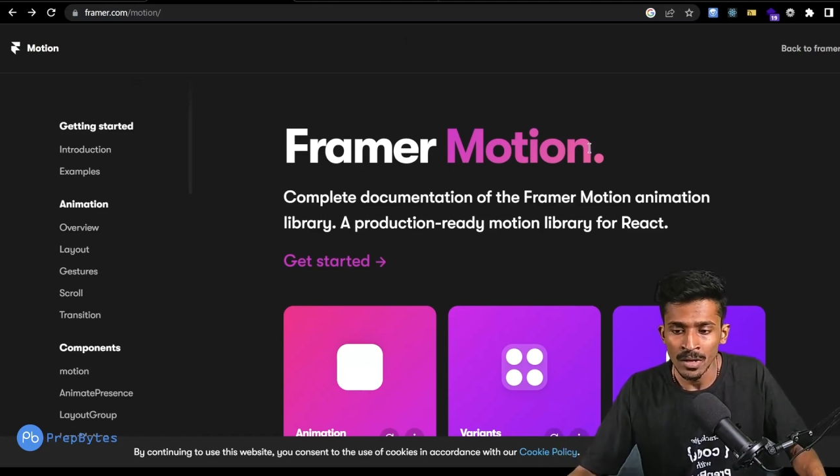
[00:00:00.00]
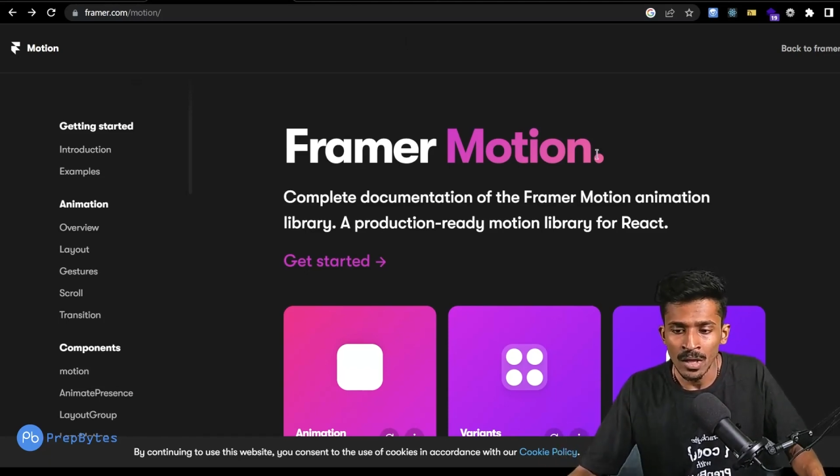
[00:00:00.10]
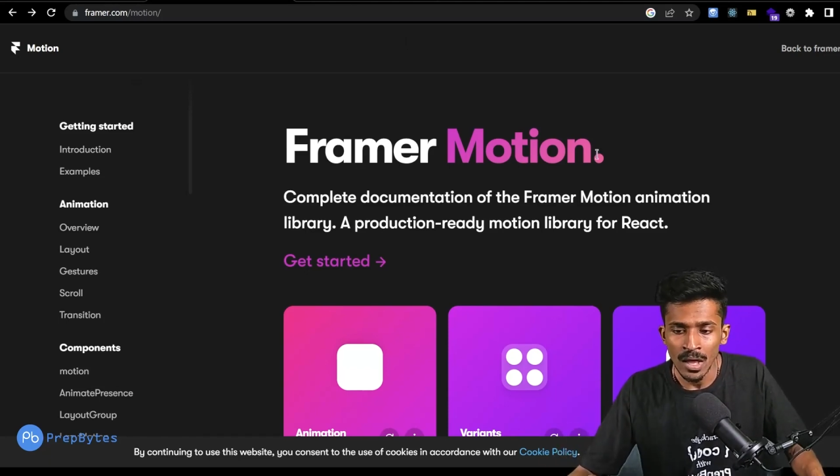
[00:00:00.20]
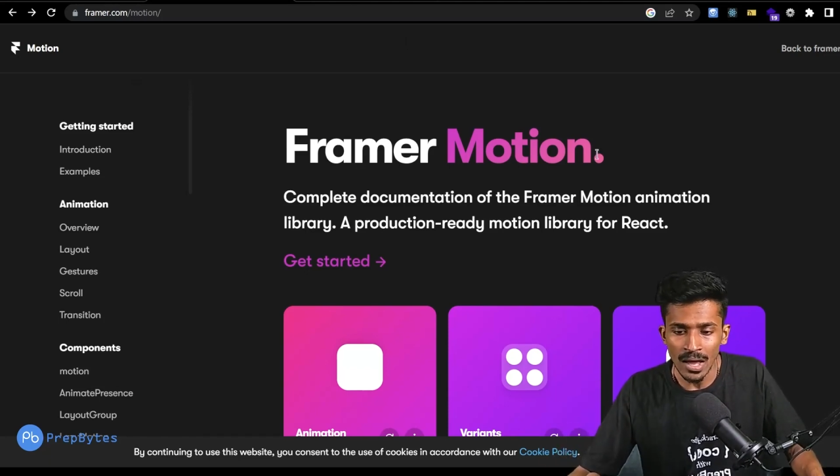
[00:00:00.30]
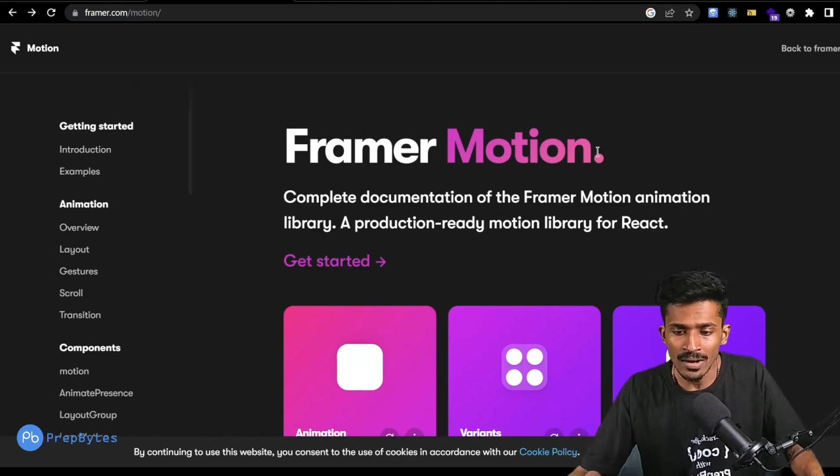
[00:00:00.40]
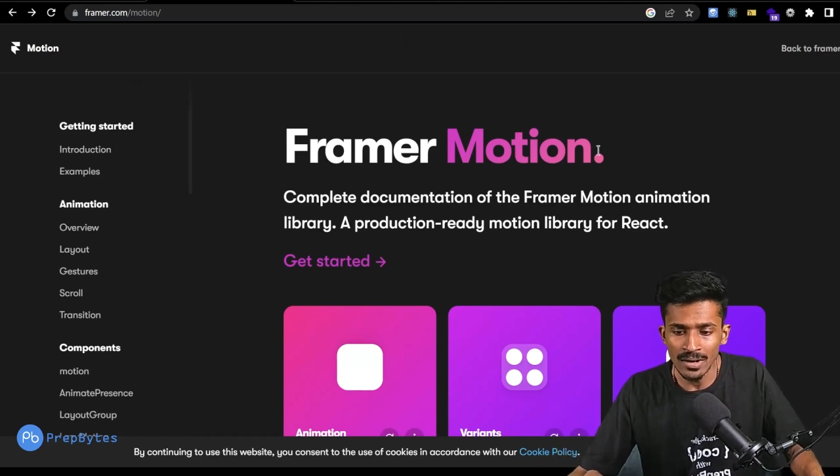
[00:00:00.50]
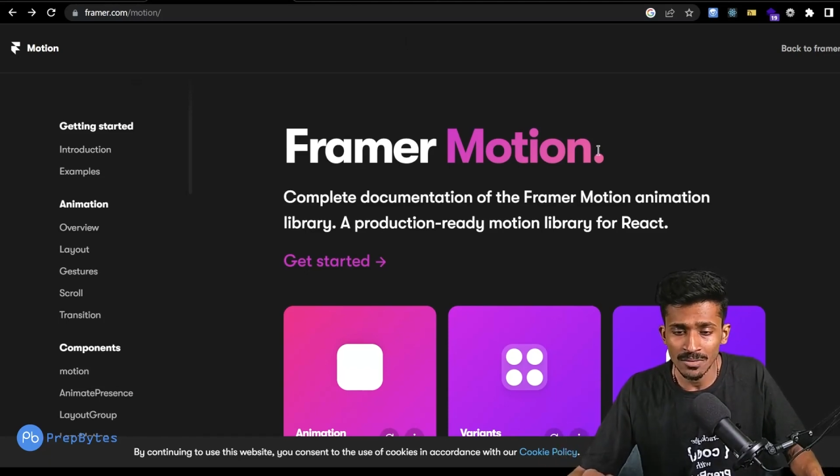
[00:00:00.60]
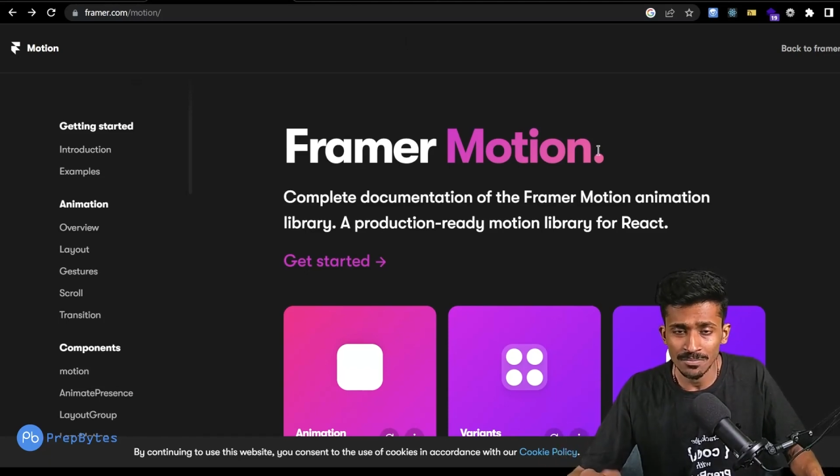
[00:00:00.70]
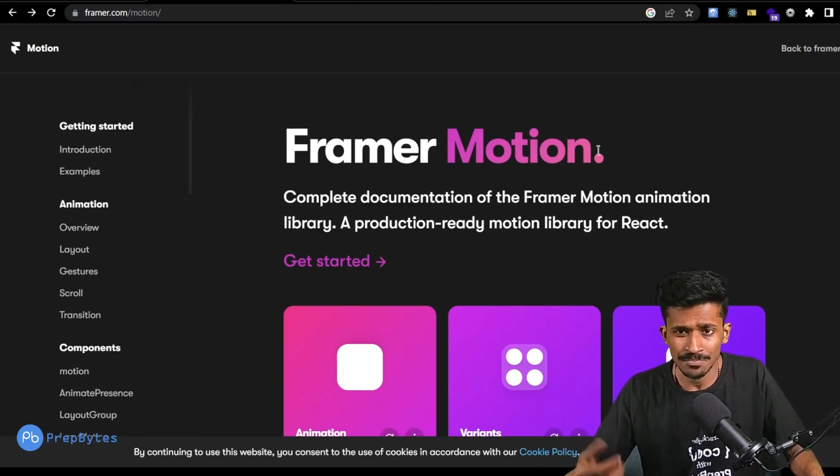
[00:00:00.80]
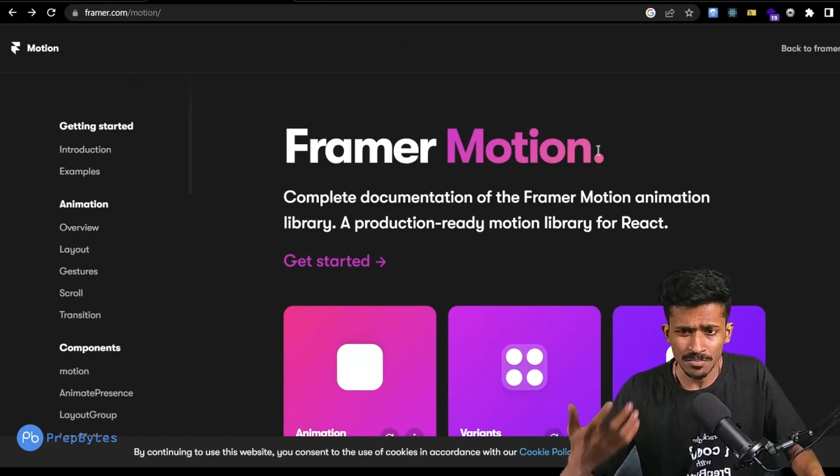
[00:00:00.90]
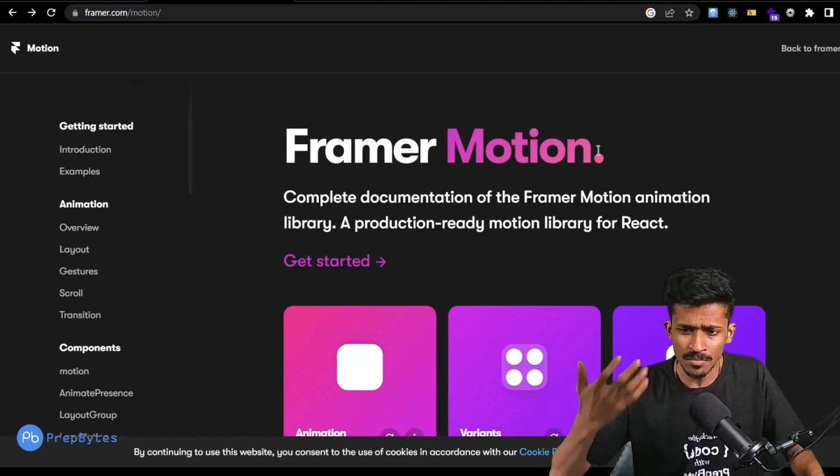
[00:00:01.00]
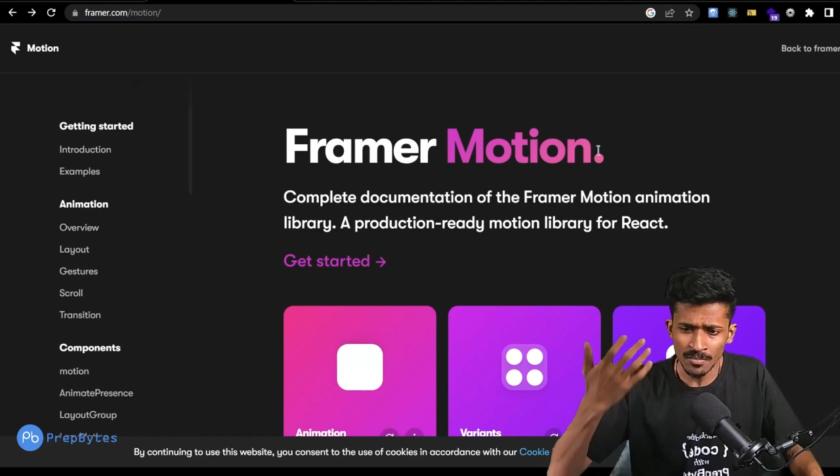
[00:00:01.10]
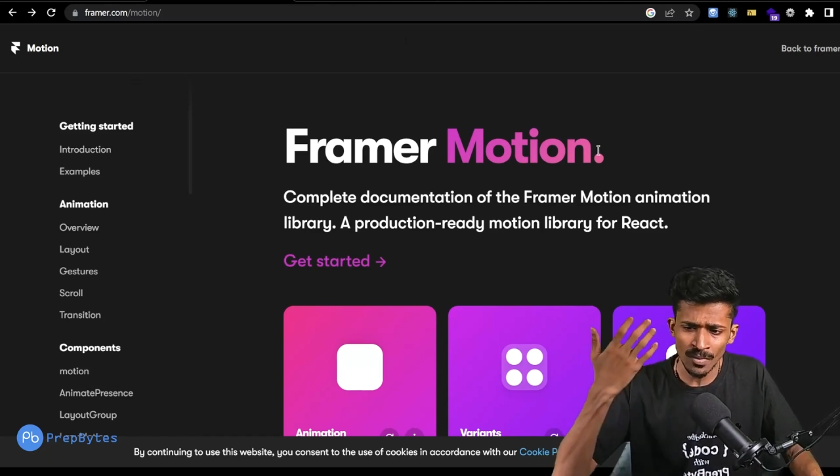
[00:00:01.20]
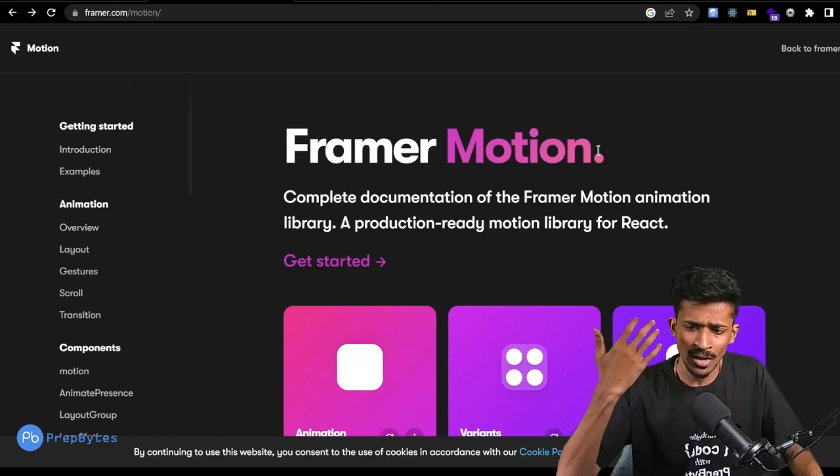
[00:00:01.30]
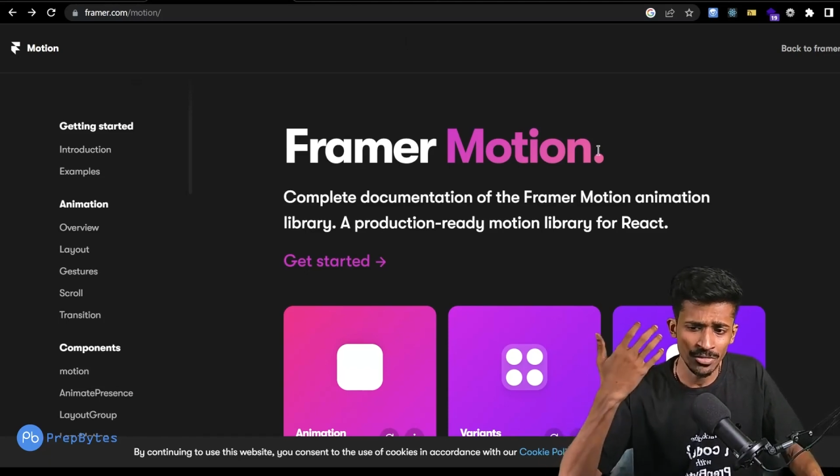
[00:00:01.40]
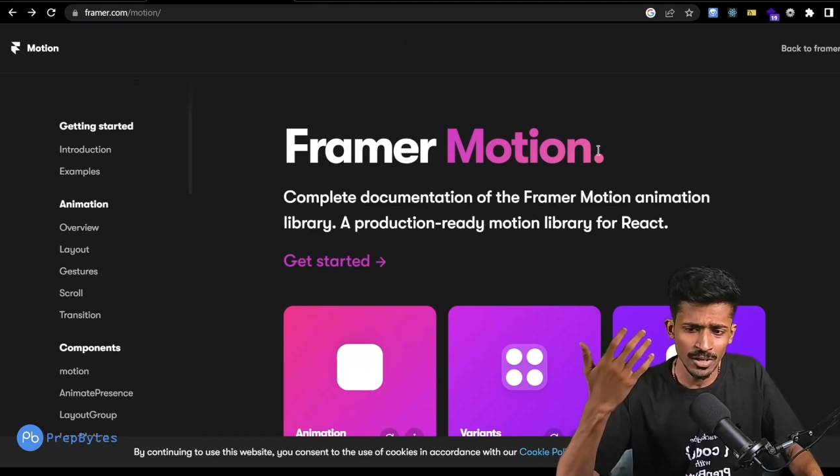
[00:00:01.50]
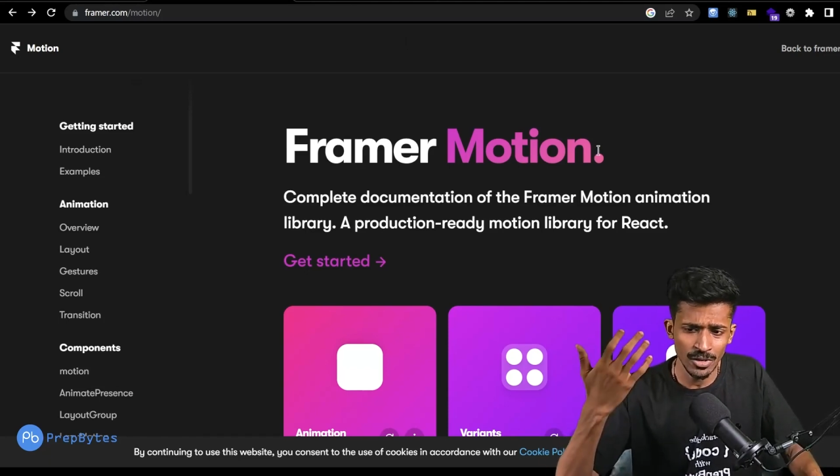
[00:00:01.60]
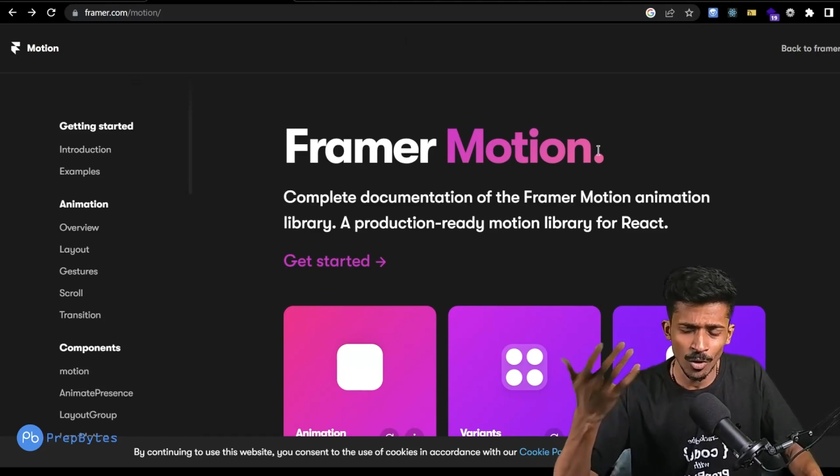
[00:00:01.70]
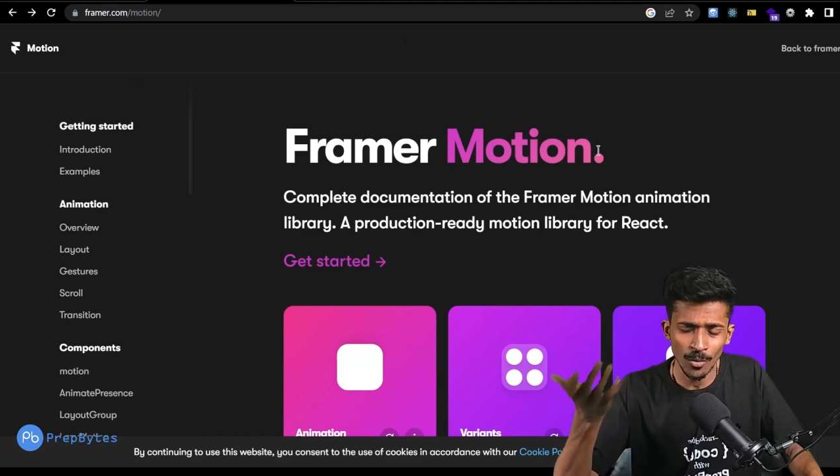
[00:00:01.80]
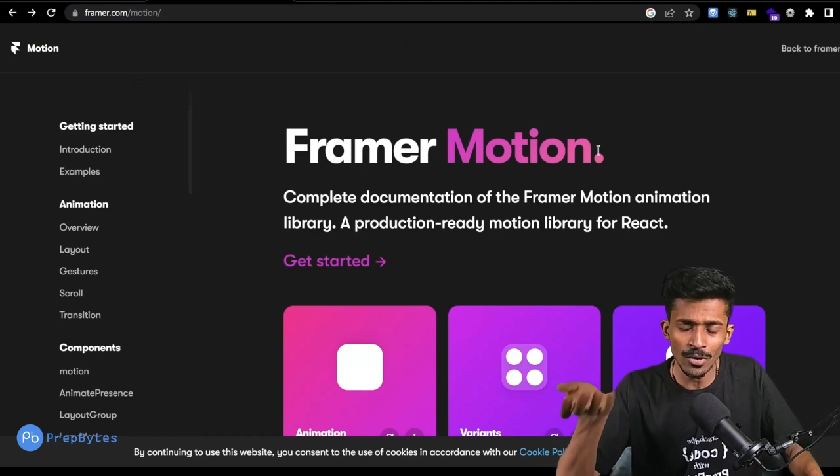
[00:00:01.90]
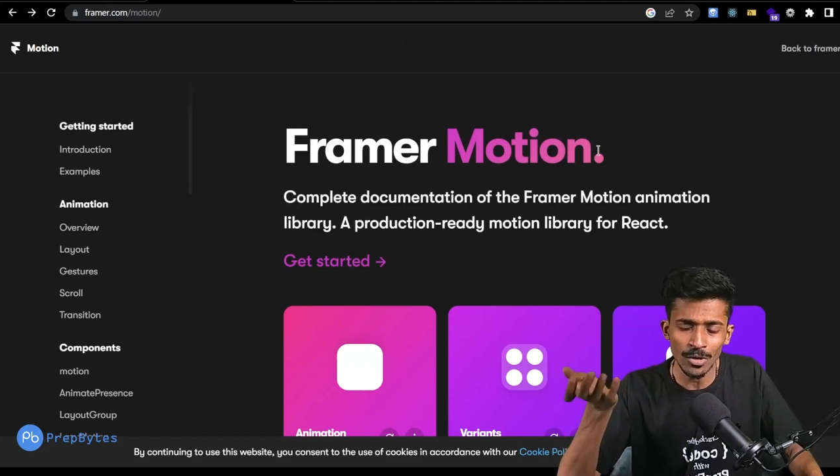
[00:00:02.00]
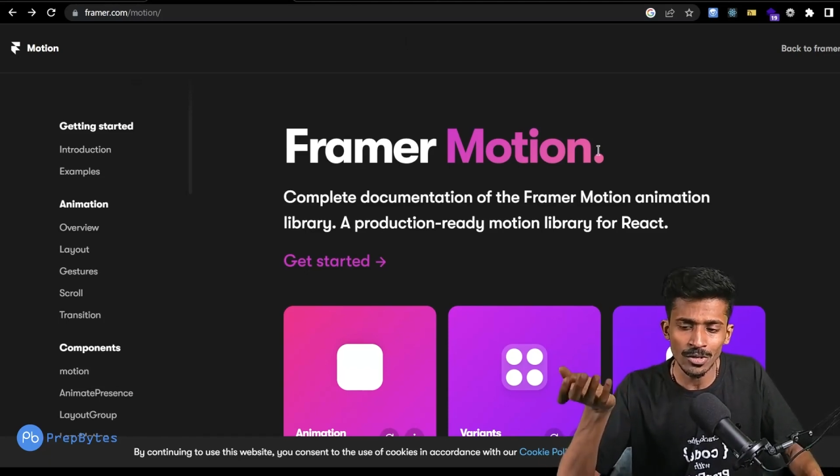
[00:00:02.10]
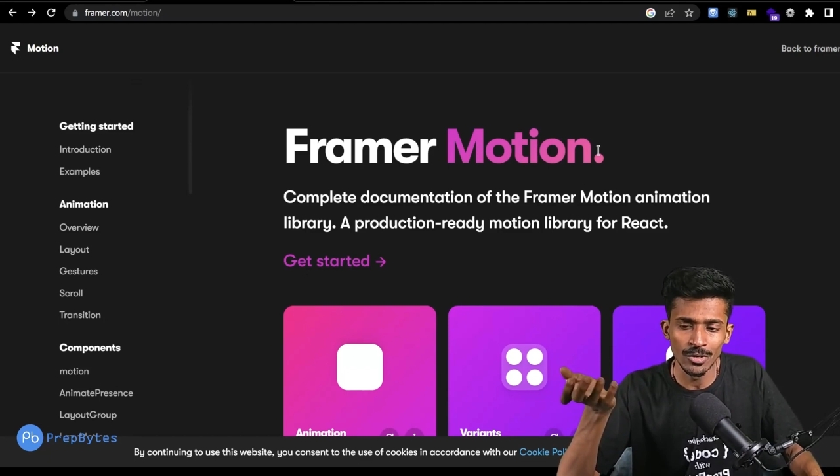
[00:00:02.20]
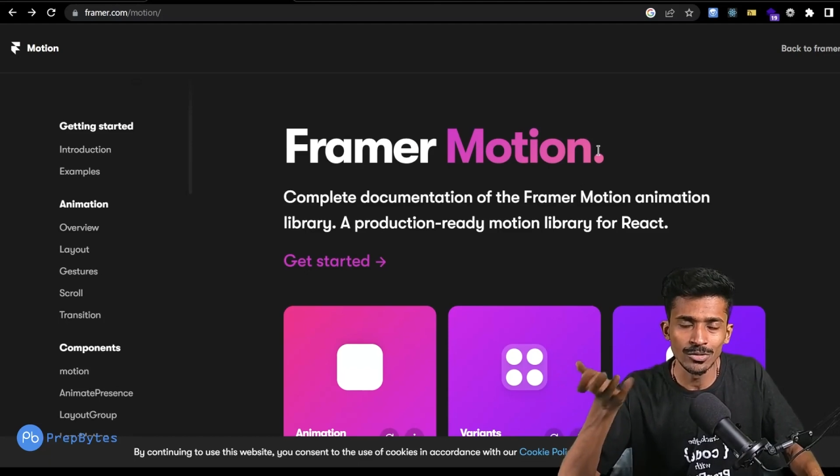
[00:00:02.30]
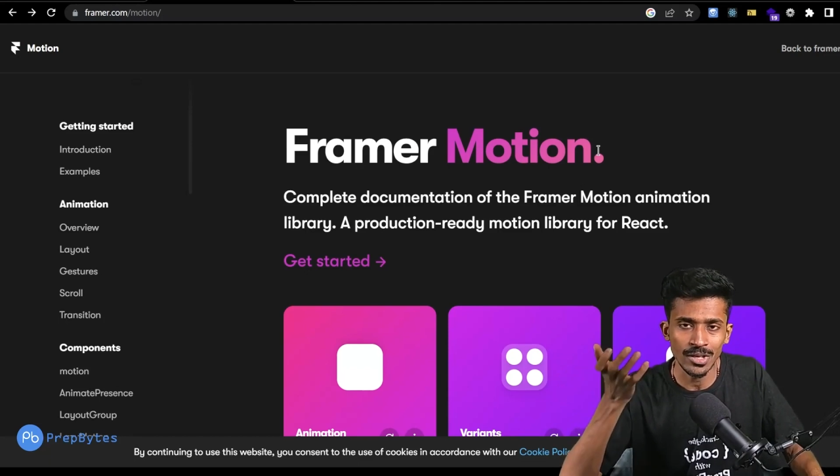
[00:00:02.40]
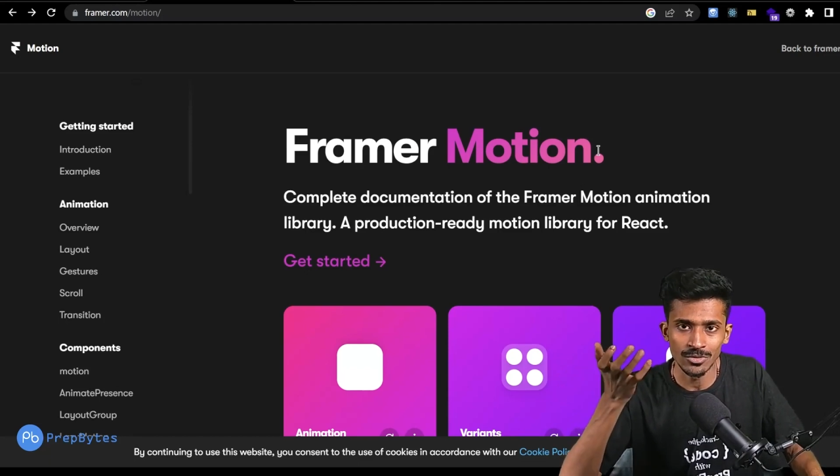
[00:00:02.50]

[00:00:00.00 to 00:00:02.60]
And the overall use case, though,